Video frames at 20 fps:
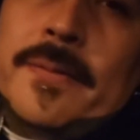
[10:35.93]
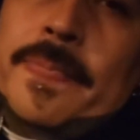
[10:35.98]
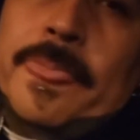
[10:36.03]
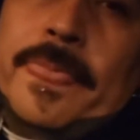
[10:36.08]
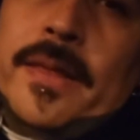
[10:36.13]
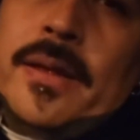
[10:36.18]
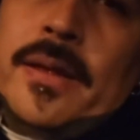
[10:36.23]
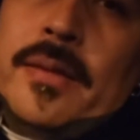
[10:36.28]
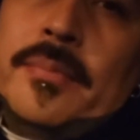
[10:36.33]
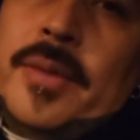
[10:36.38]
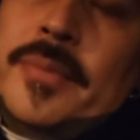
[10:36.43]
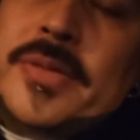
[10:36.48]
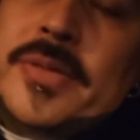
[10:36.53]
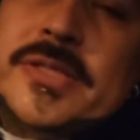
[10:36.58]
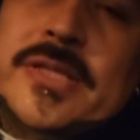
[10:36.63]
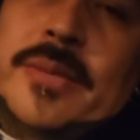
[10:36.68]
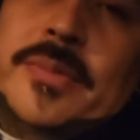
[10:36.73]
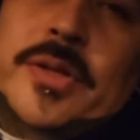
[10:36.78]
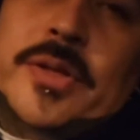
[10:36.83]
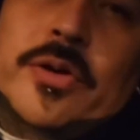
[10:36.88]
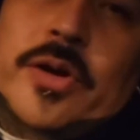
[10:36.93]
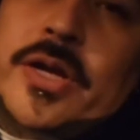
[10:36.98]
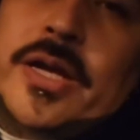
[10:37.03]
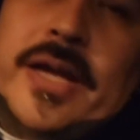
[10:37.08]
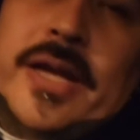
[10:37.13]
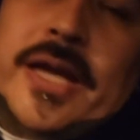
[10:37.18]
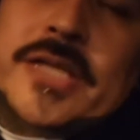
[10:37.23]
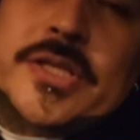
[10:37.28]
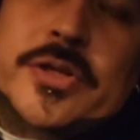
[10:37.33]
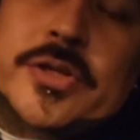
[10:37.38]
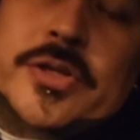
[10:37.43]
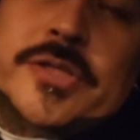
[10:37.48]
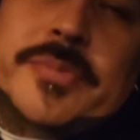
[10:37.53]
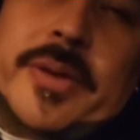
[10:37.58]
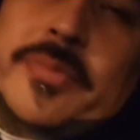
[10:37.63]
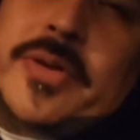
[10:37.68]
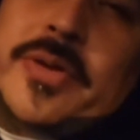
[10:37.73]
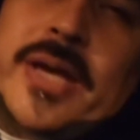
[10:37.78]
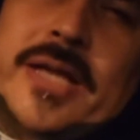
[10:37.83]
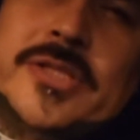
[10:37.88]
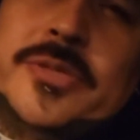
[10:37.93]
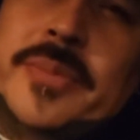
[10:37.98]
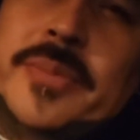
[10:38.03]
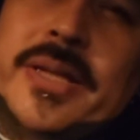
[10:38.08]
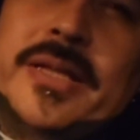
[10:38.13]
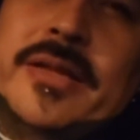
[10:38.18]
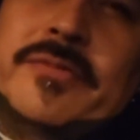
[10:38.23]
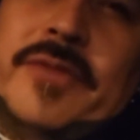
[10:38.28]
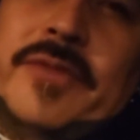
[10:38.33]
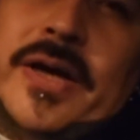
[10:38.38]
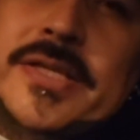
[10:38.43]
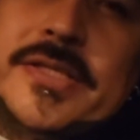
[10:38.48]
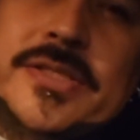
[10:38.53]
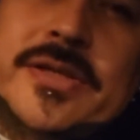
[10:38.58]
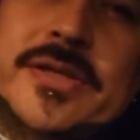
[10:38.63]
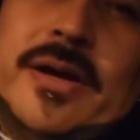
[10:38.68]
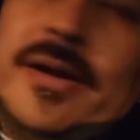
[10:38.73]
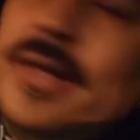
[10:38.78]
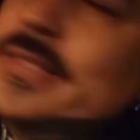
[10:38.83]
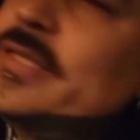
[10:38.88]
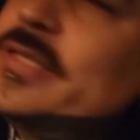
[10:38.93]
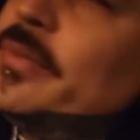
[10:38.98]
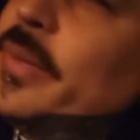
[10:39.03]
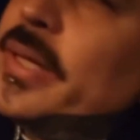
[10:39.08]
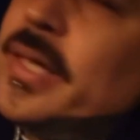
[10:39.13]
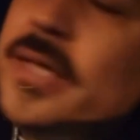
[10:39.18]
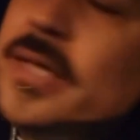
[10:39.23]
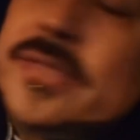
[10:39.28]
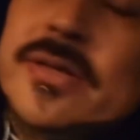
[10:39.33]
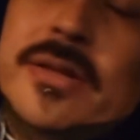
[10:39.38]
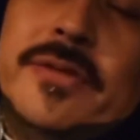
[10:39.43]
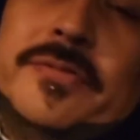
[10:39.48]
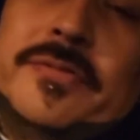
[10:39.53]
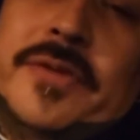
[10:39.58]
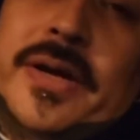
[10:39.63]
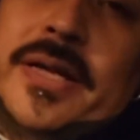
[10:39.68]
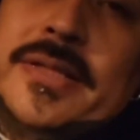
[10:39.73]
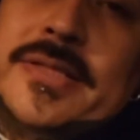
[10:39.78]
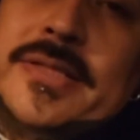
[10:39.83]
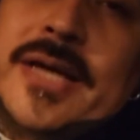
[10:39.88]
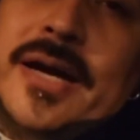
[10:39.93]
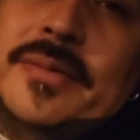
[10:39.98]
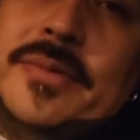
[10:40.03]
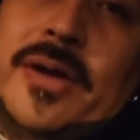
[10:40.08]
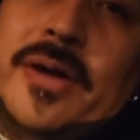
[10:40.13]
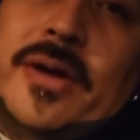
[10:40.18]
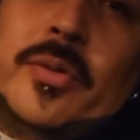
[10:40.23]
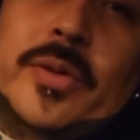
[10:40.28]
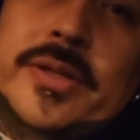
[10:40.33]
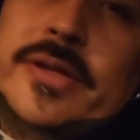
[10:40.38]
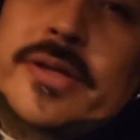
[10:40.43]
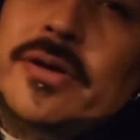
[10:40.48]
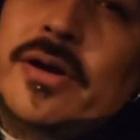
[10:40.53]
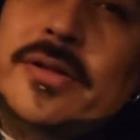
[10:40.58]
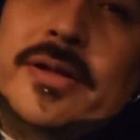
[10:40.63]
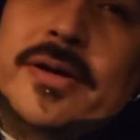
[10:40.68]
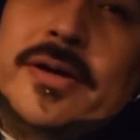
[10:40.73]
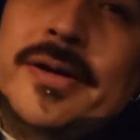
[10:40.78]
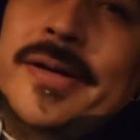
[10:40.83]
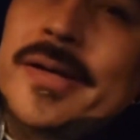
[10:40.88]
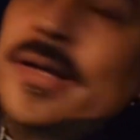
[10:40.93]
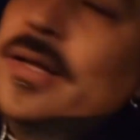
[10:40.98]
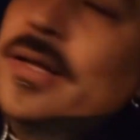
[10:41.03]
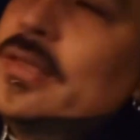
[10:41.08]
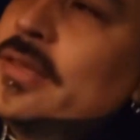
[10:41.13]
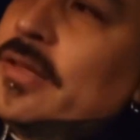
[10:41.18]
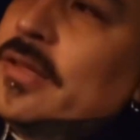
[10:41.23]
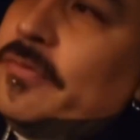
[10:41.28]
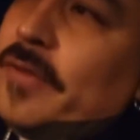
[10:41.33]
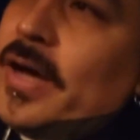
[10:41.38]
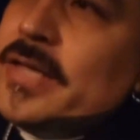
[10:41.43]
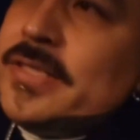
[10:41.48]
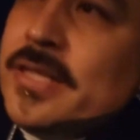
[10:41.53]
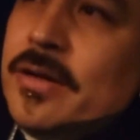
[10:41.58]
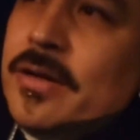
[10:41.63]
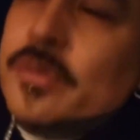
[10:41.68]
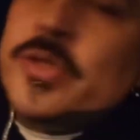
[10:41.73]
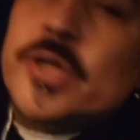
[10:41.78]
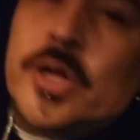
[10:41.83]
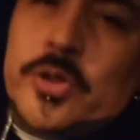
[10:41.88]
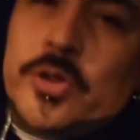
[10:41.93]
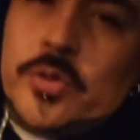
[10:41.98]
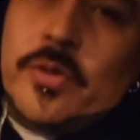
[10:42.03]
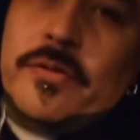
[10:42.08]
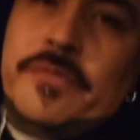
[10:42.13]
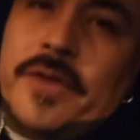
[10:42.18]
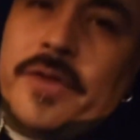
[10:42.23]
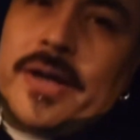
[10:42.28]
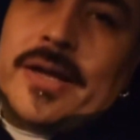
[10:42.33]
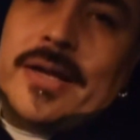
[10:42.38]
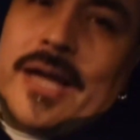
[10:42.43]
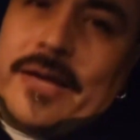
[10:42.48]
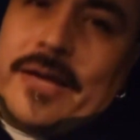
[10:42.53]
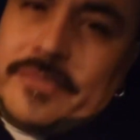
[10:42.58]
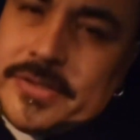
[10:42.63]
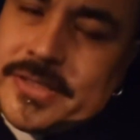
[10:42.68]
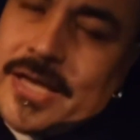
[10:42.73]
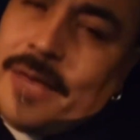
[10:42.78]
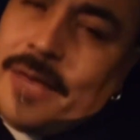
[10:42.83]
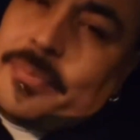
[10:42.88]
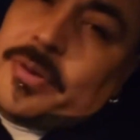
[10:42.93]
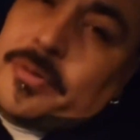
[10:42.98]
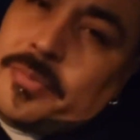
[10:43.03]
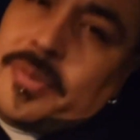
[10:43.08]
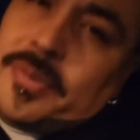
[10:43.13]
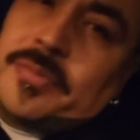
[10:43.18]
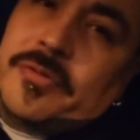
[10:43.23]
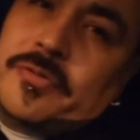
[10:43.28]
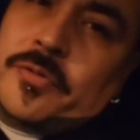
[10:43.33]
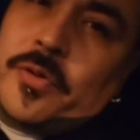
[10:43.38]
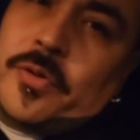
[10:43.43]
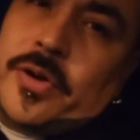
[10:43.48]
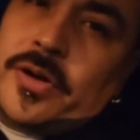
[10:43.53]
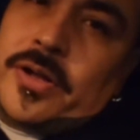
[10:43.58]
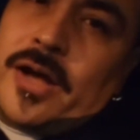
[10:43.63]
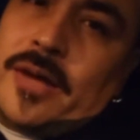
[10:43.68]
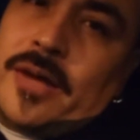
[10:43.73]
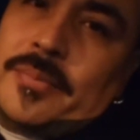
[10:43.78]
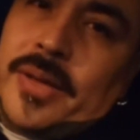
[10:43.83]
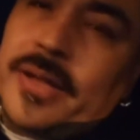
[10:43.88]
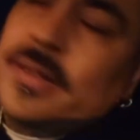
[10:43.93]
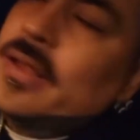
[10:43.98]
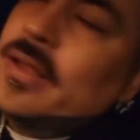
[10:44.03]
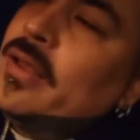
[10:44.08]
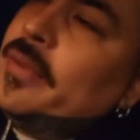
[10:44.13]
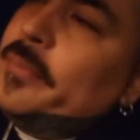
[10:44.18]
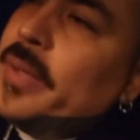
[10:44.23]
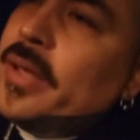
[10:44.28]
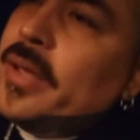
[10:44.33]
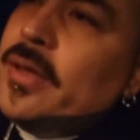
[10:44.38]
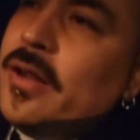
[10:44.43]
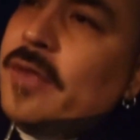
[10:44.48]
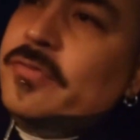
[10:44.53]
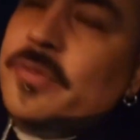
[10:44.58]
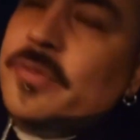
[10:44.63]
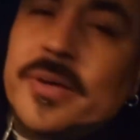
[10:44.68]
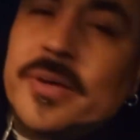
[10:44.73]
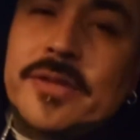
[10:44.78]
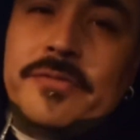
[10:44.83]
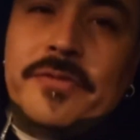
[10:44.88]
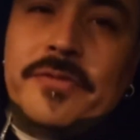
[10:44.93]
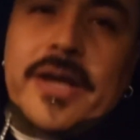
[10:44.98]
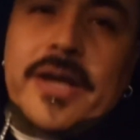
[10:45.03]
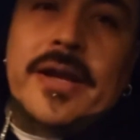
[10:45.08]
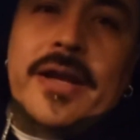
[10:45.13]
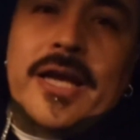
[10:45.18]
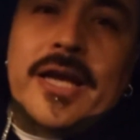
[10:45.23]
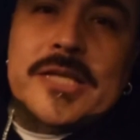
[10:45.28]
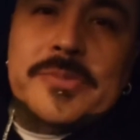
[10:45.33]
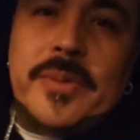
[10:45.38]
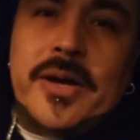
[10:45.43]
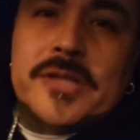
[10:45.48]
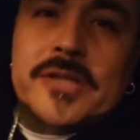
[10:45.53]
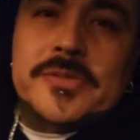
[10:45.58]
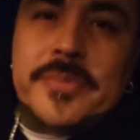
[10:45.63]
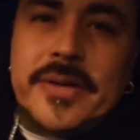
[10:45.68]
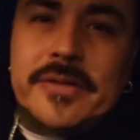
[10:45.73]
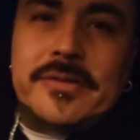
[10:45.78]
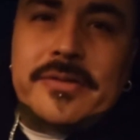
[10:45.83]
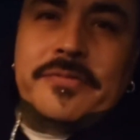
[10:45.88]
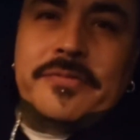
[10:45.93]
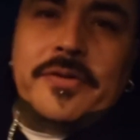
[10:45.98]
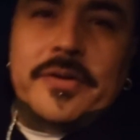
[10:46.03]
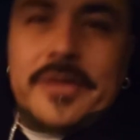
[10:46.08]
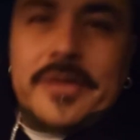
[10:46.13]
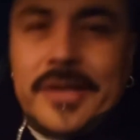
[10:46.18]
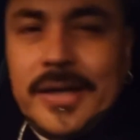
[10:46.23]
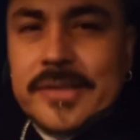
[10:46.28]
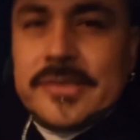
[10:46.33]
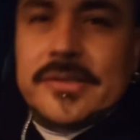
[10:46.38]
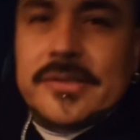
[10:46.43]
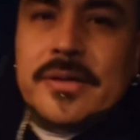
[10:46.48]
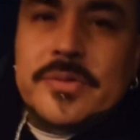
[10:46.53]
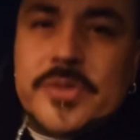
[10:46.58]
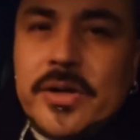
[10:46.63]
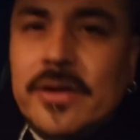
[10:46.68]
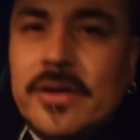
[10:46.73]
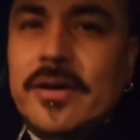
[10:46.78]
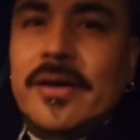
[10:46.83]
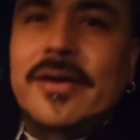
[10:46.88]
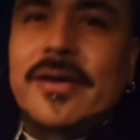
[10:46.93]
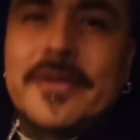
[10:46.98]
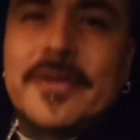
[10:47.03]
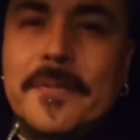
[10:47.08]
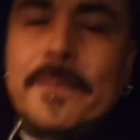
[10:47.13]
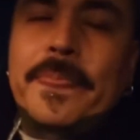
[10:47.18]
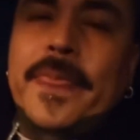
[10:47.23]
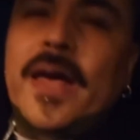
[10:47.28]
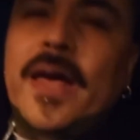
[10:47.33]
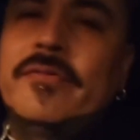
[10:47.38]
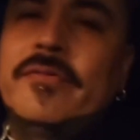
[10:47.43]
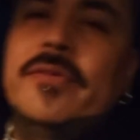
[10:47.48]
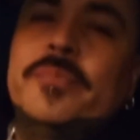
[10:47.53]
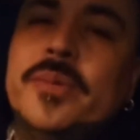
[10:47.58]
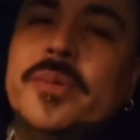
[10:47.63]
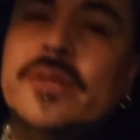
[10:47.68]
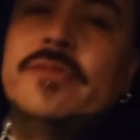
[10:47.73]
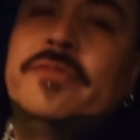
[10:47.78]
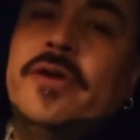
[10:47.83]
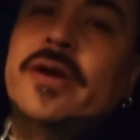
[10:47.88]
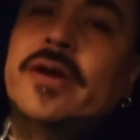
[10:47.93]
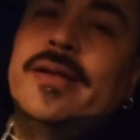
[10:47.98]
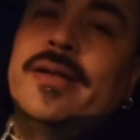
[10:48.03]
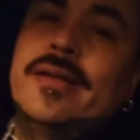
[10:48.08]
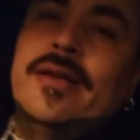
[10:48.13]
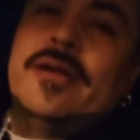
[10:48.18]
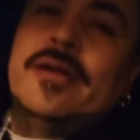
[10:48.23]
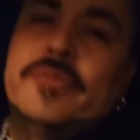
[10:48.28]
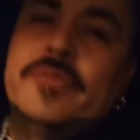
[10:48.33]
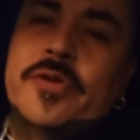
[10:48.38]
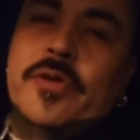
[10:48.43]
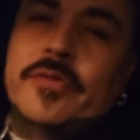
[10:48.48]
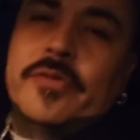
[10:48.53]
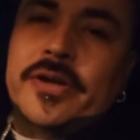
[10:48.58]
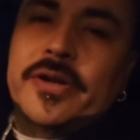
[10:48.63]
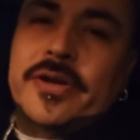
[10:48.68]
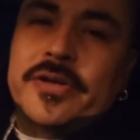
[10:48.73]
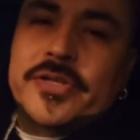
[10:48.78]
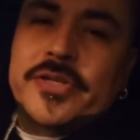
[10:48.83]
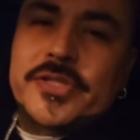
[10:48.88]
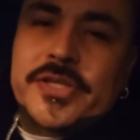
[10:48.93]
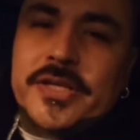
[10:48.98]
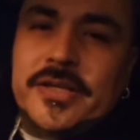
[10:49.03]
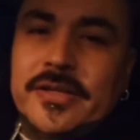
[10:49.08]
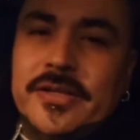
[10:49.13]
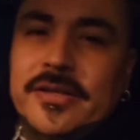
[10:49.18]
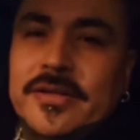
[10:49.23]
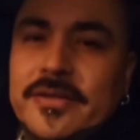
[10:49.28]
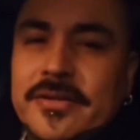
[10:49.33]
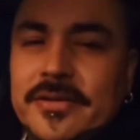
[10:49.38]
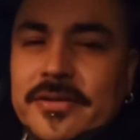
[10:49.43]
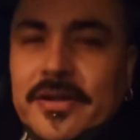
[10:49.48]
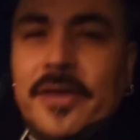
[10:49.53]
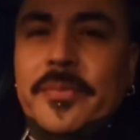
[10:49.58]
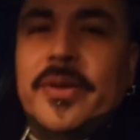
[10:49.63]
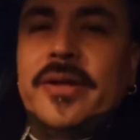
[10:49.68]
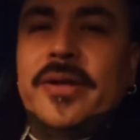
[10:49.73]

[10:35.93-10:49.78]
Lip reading: maybe some little connection or so. Maybe you got too many devices on. I tell my kids all the fucking time, dog, when they're on the device and they're trying to do a fucking live. This happened to me before, dog. I'm like, man, get off the motherfucking Xbox, man. What the fuck you guys see? I'm trying to have a motherfucking interview over here and shit. You know what I mean?